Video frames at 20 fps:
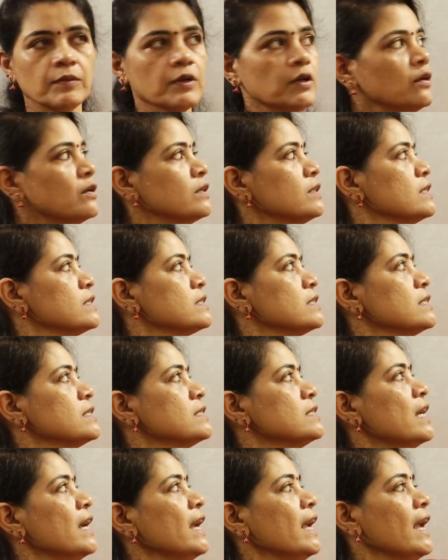Because this is
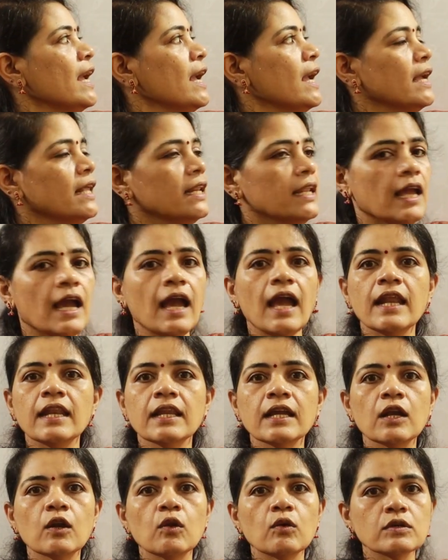the area
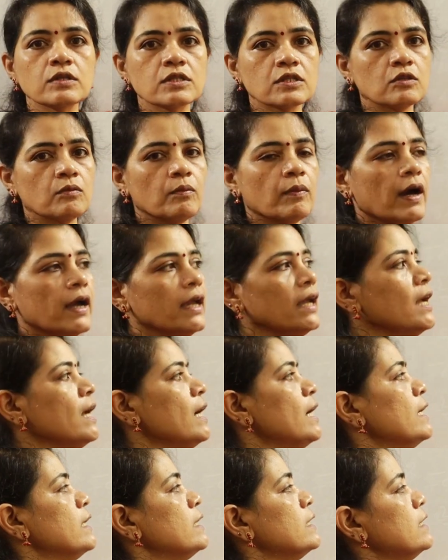enclosed by
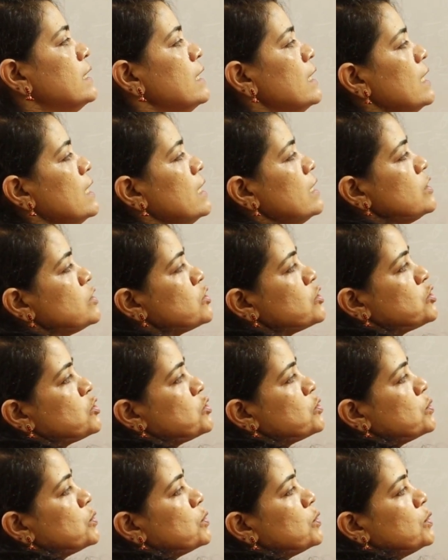these
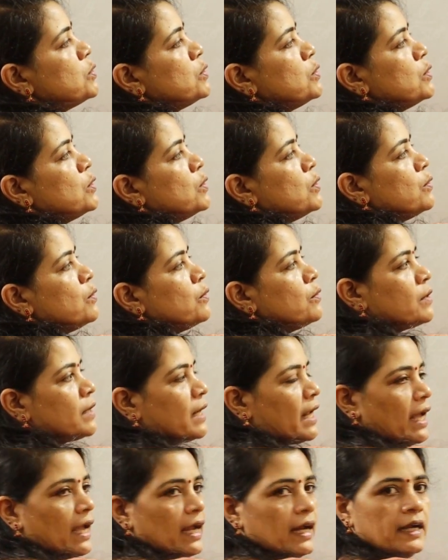two
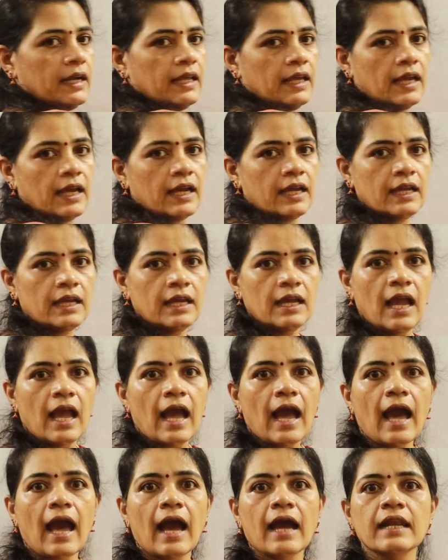radii
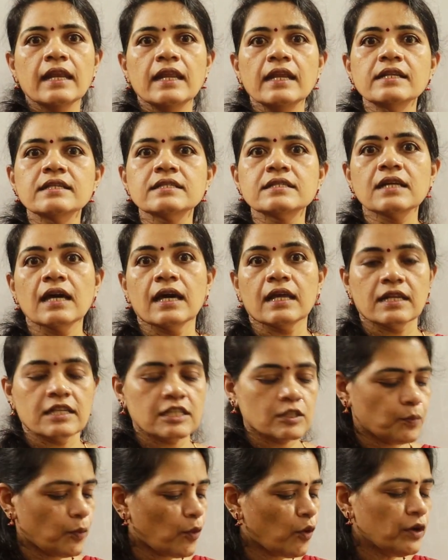and its
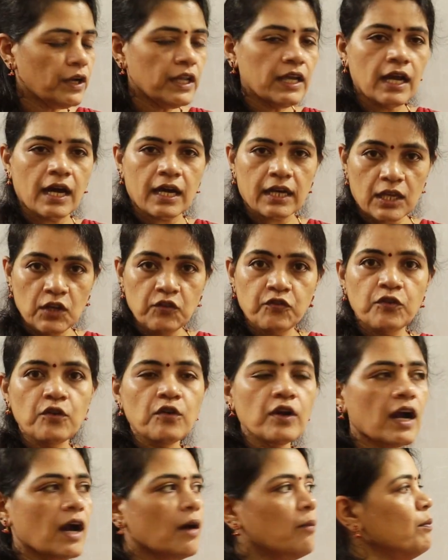corresponding arc. If
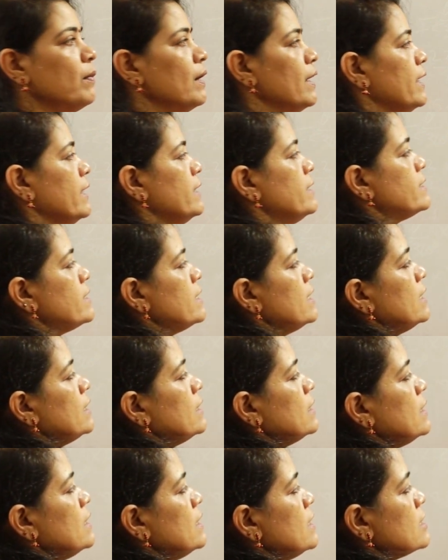you complete
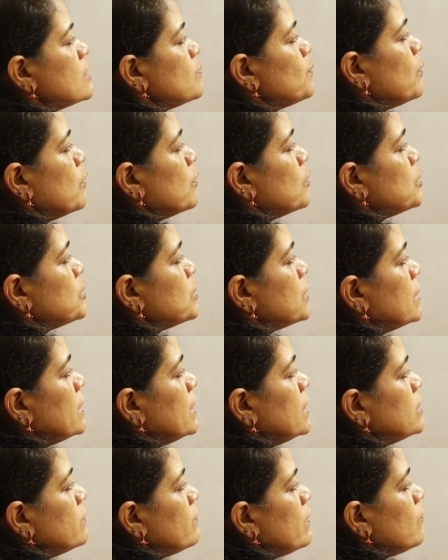this portion,
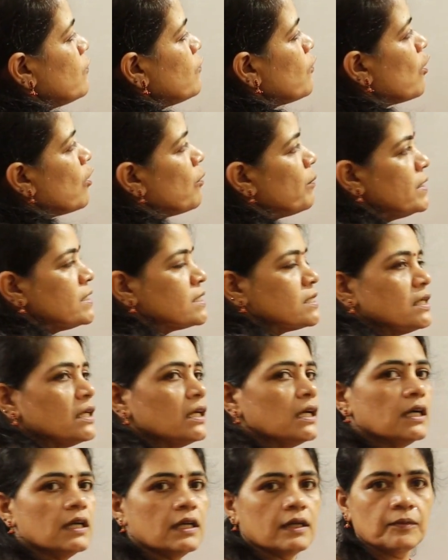it will form a
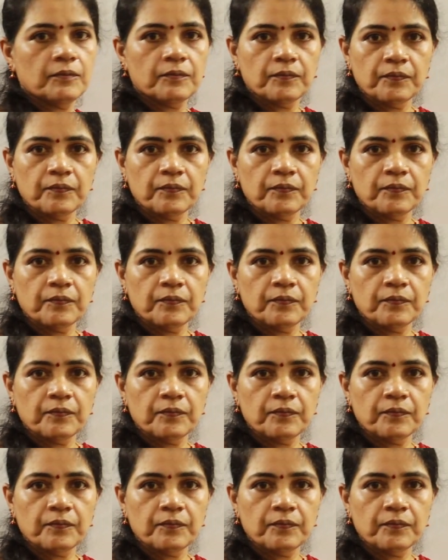circle.